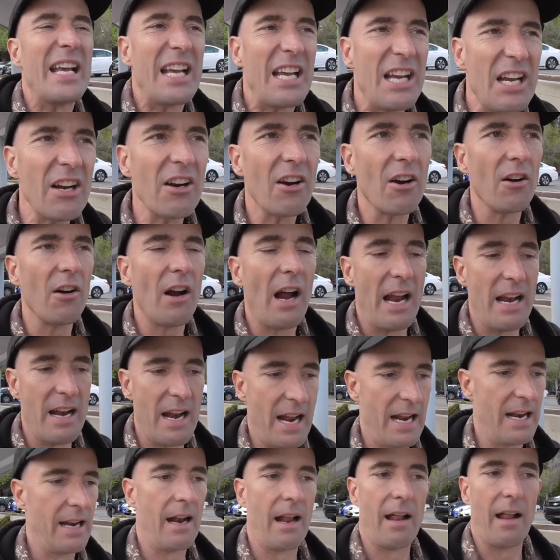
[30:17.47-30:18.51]
Here,
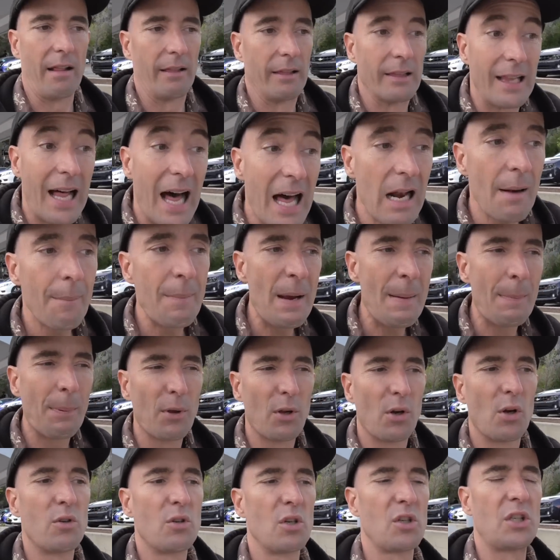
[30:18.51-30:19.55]
and a lot of
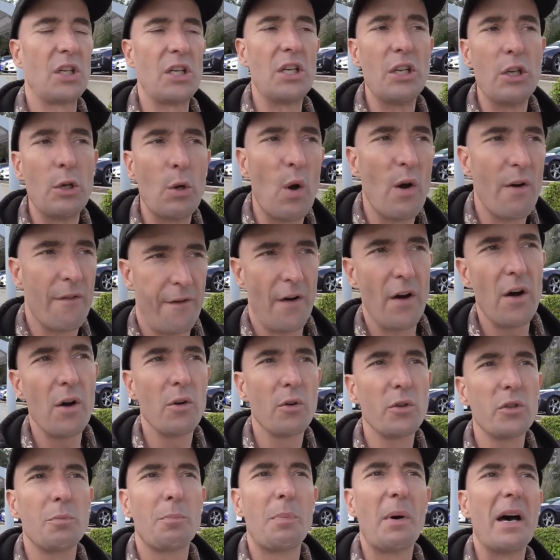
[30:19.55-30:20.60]
people are interested in
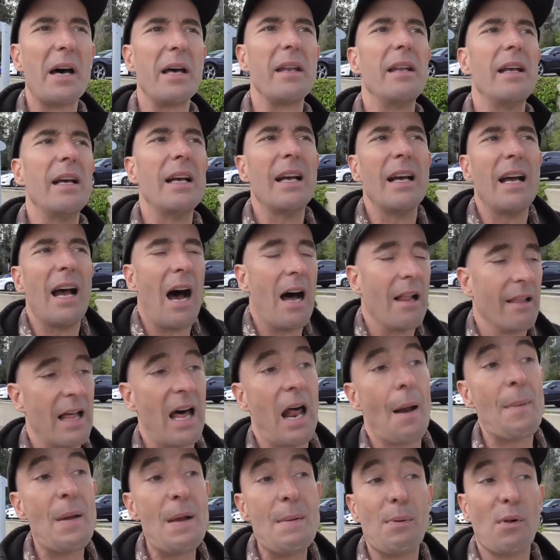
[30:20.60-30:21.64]
UFOs, but a
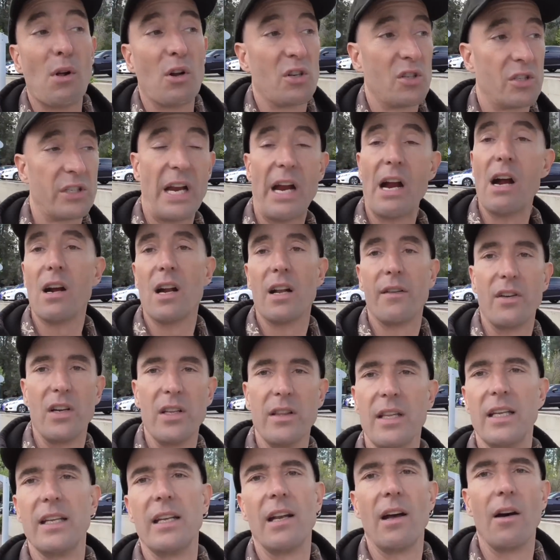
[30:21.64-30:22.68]
lot of people are scared of it
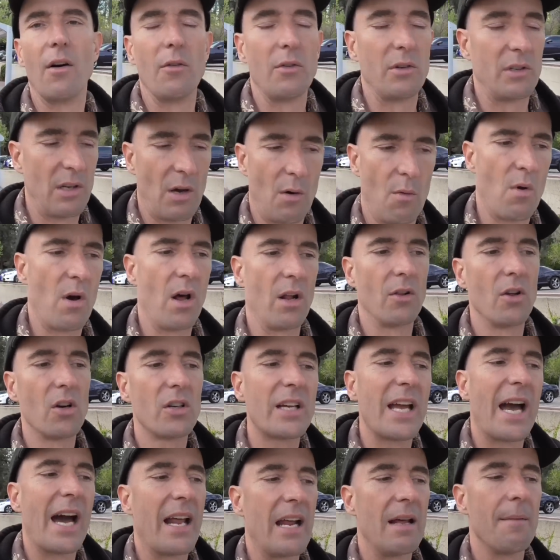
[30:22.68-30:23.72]
and they don't want to
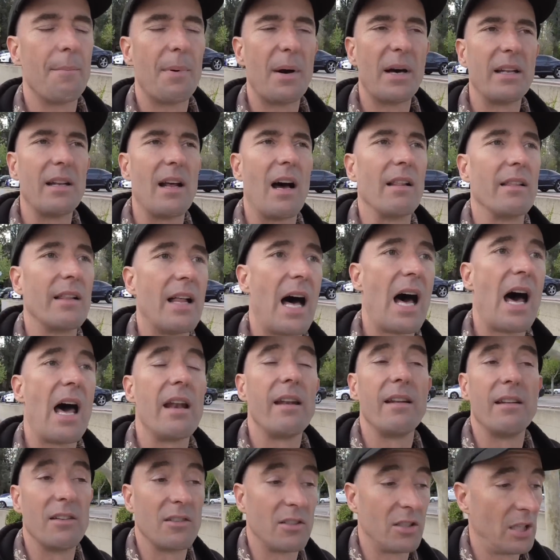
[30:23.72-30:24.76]
look at it. But a
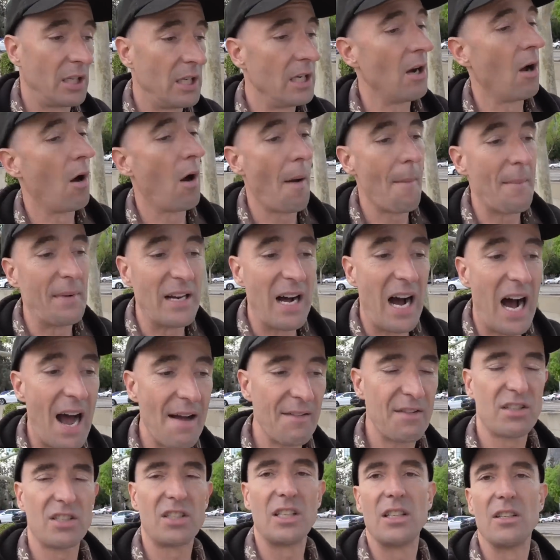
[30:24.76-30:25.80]
lot, just, you know, I mean,
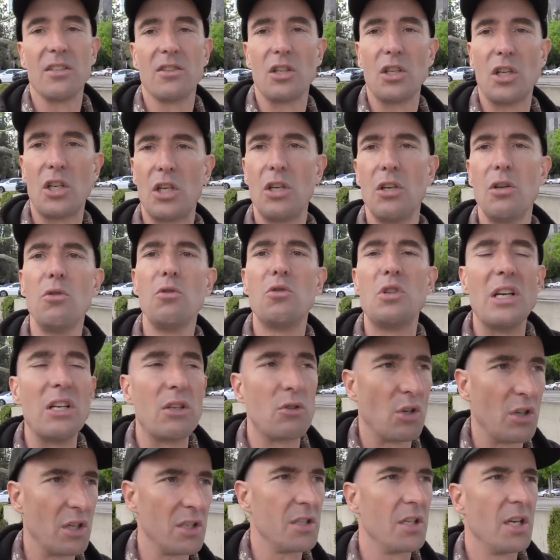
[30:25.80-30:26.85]
obviously there's huge
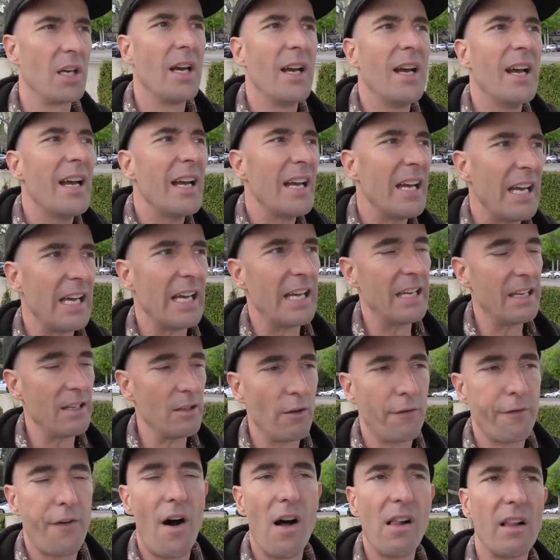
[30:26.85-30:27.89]
interest in
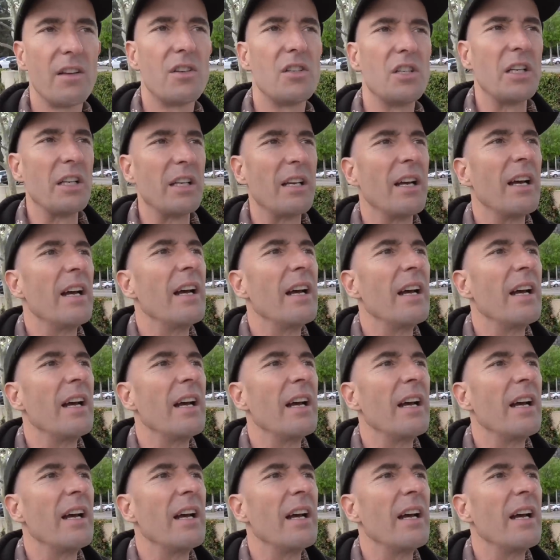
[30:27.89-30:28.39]
ufology.